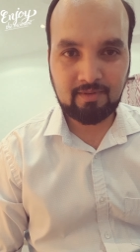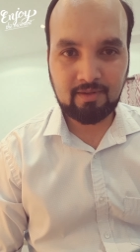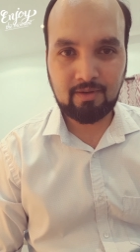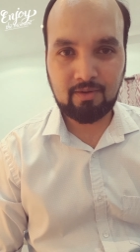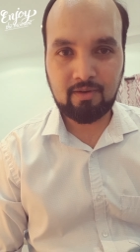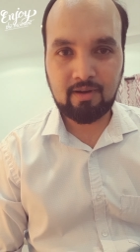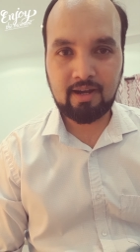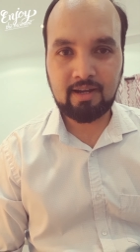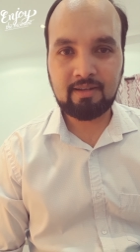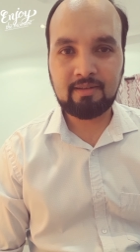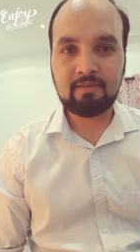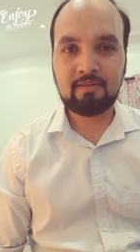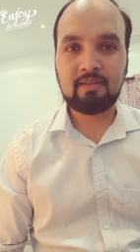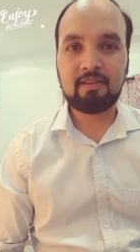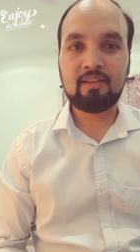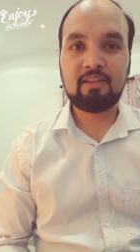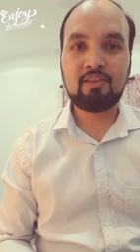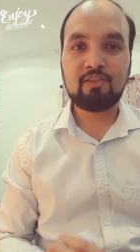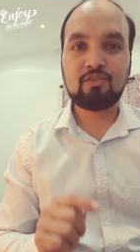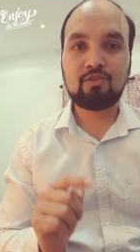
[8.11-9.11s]
Alright?
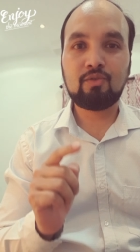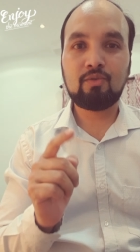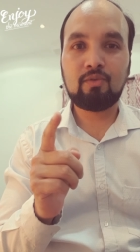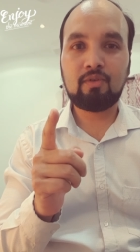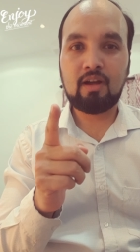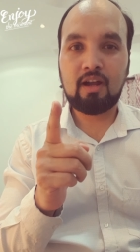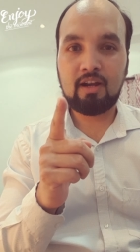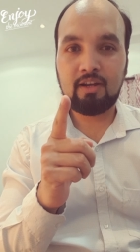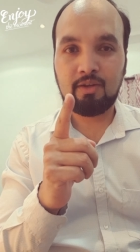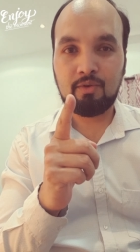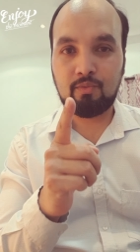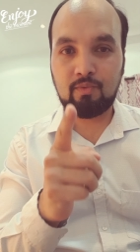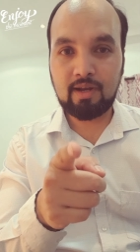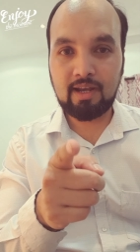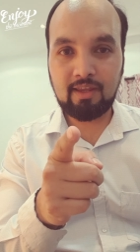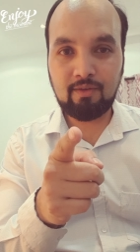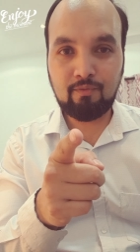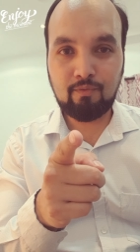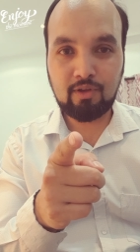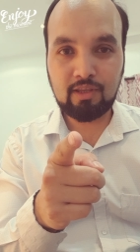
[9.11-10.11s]
So are you
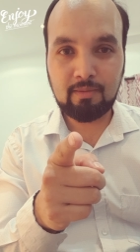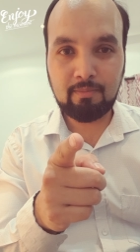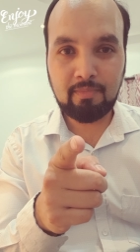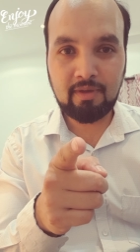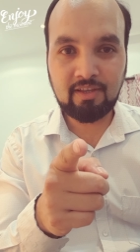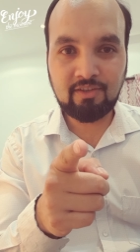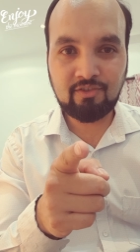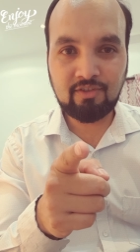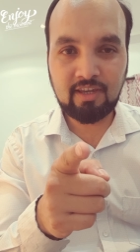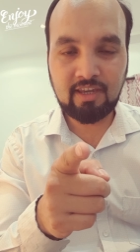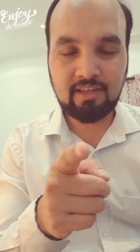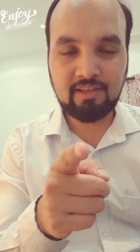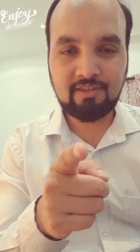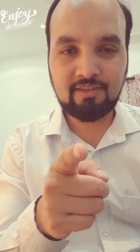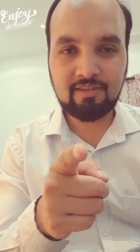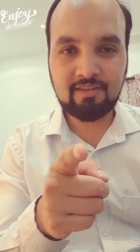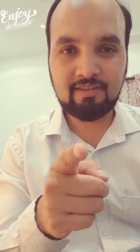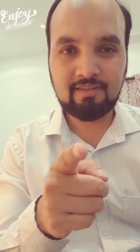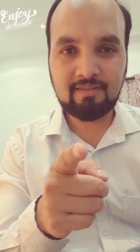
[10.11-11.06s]
ready for the big change?